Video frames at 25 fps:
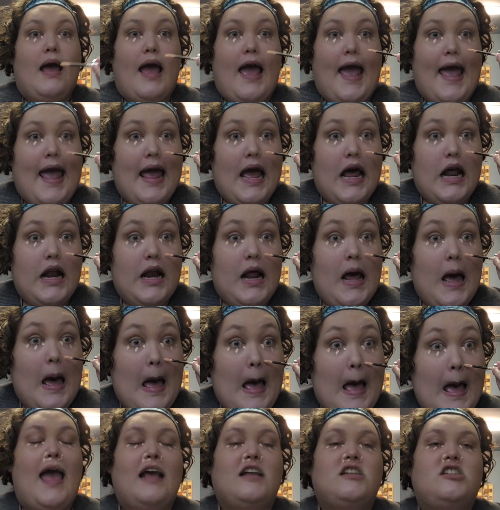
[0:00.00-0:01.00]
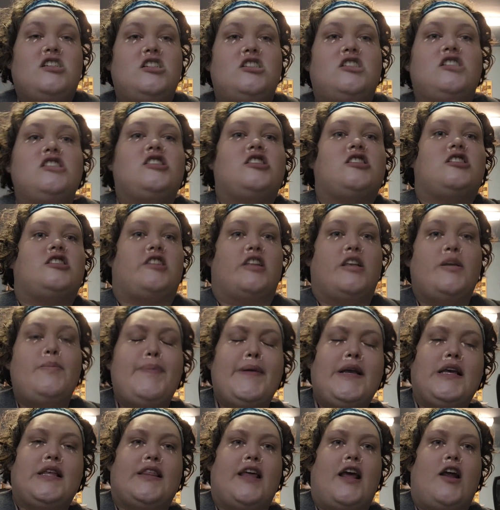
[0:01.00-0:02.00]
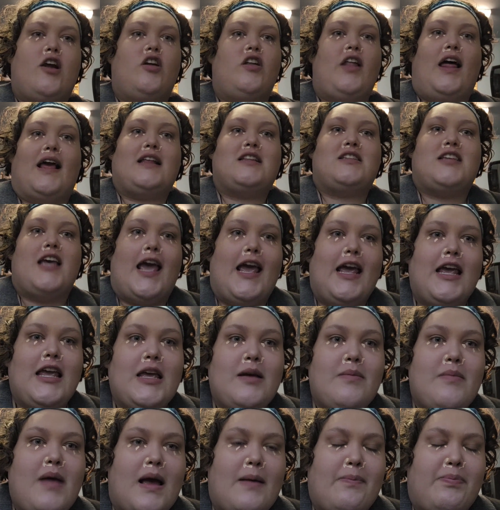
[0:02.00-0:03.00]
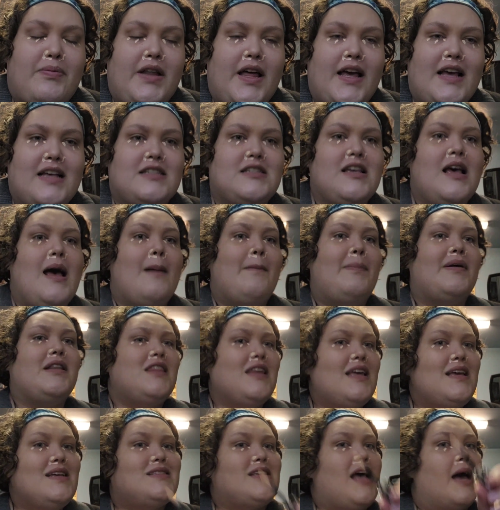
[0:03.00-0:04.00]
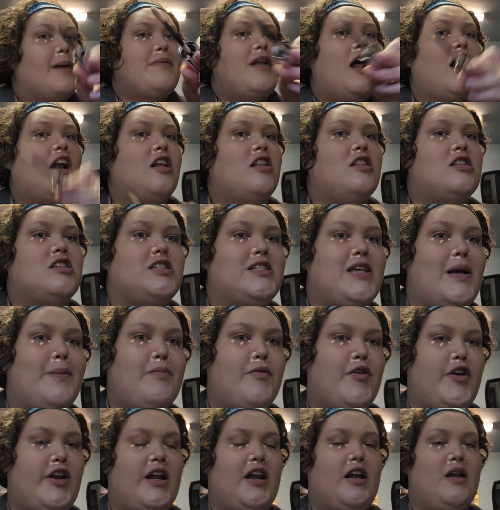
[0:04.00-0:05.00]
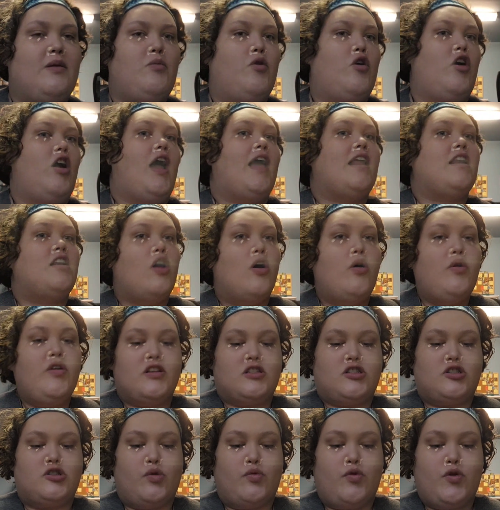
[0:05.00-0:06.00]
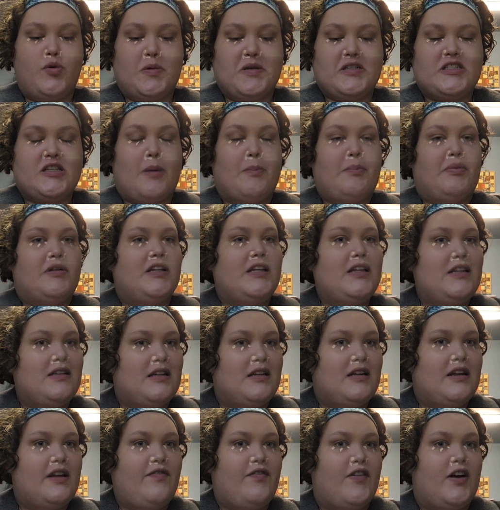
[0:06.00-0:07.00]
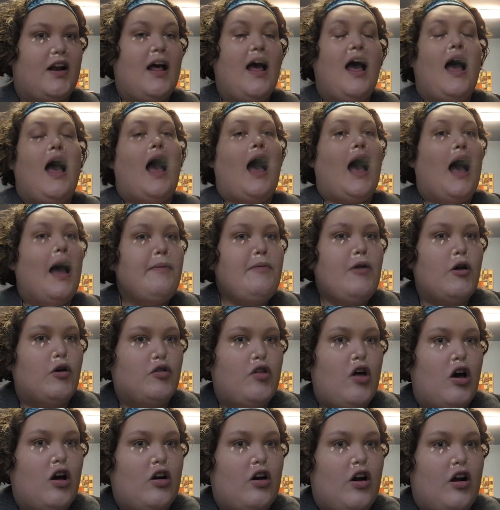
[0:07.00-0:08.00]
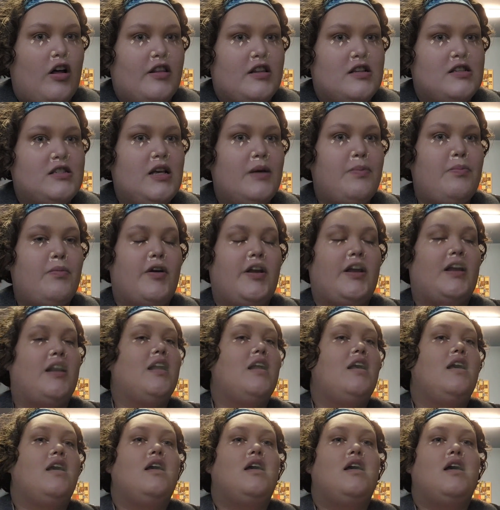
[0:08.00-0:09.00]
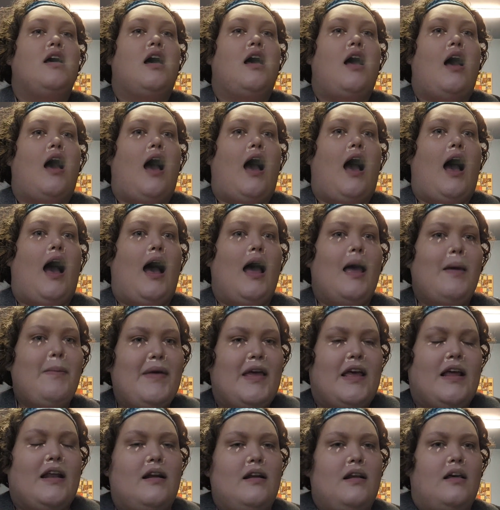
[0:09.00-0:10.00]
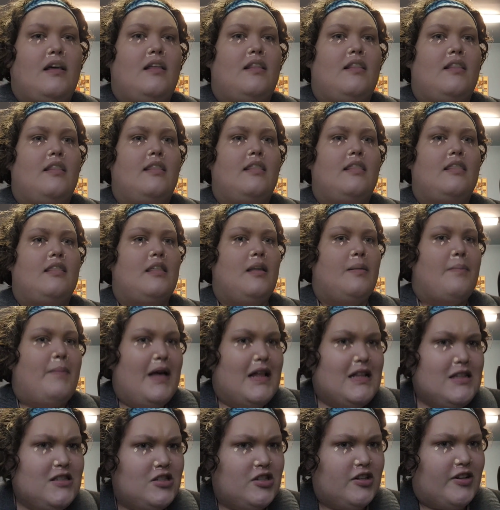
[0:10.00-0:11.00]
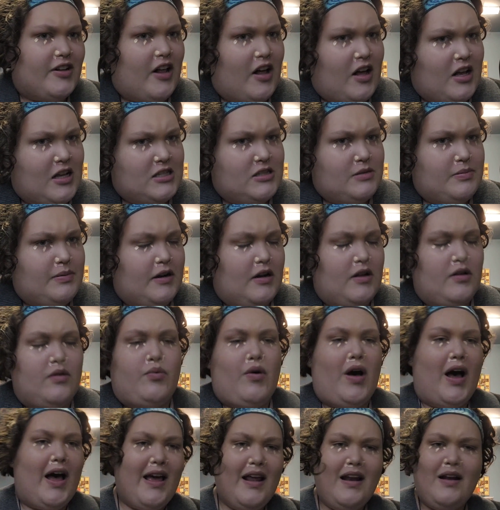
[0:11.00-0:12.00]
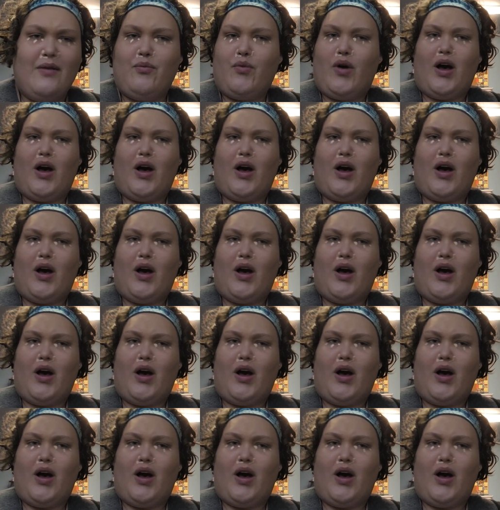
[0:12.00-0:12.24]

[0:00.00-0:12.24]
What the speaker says: And she's just sleeping there, taking my place. But the thing is, I'm not on the submarine anymore. I noticed the room is completely different. I'm no longer on the submarine. I'm in the mental hospital. What?